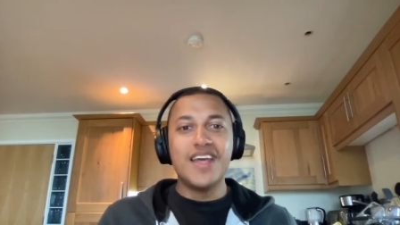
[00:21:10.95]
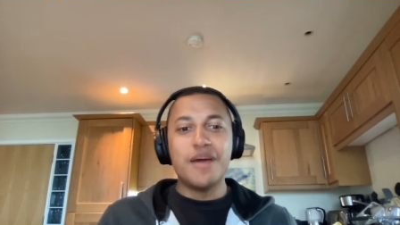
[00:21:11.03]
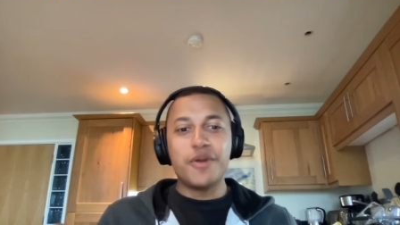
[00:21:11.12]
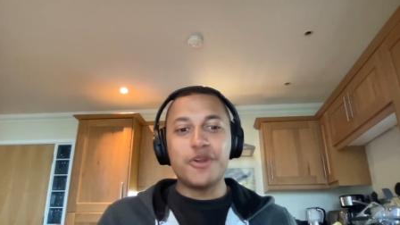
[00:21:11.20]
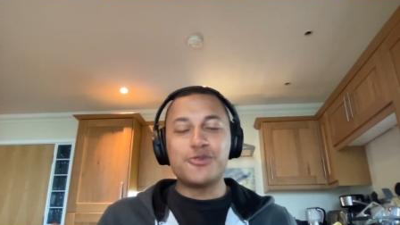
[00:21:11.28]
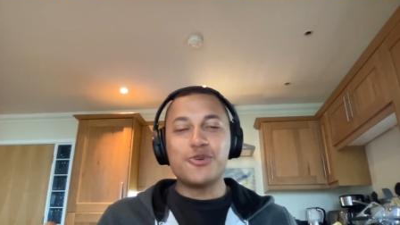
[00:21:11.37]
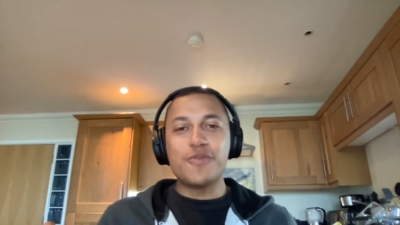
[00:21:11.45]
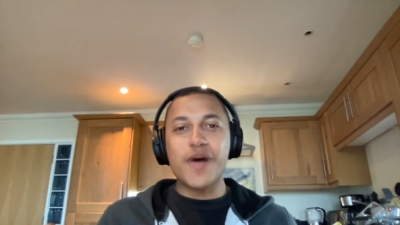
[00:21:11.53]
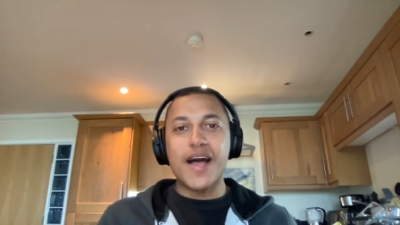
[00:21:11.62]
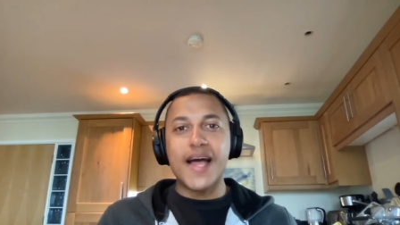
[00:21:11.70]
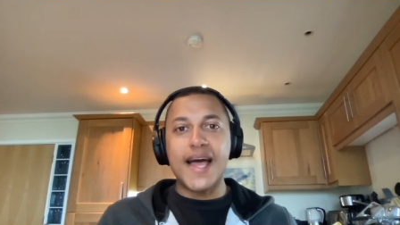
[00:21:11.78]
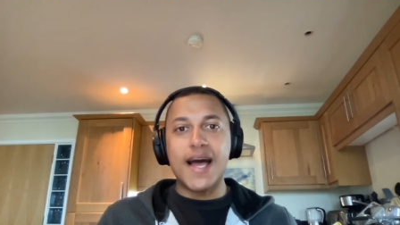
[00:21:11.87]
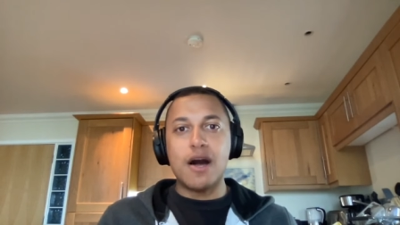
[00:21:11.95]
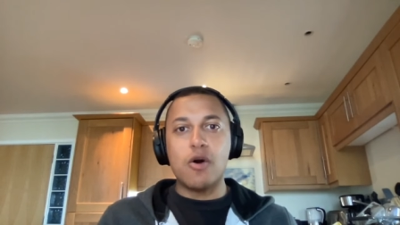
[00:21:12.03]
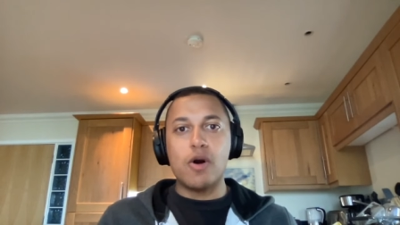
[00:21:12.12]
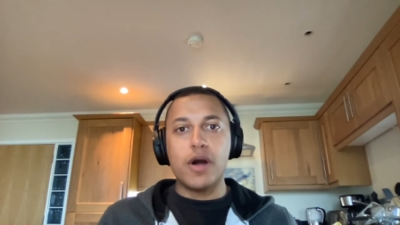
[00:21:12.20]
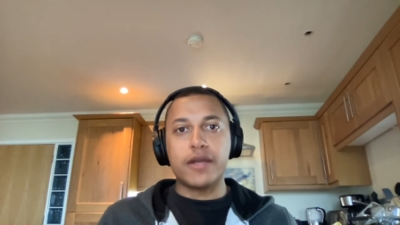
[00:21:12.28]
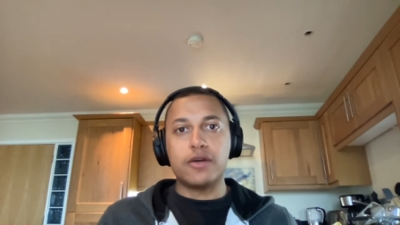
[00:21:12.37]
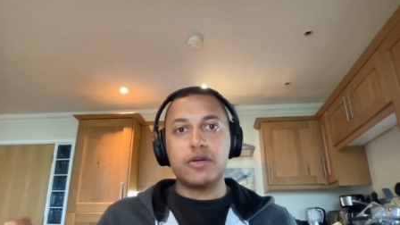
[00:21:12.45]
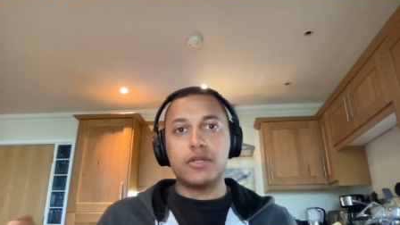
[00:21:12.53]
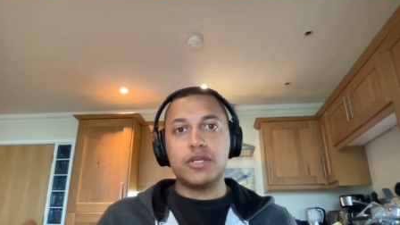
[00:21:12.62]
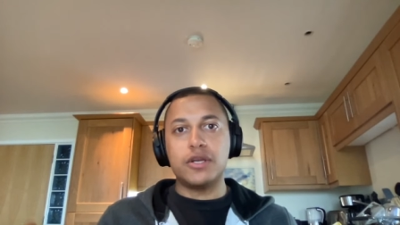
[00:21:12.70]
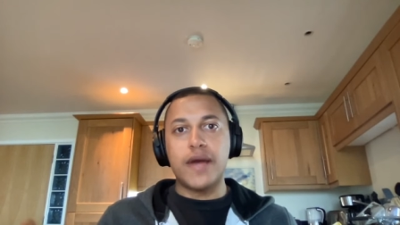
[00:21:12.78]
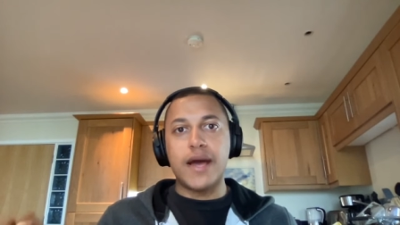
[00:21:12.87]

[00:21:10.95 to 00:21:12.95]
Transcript: but it'll talk about how I got, you know,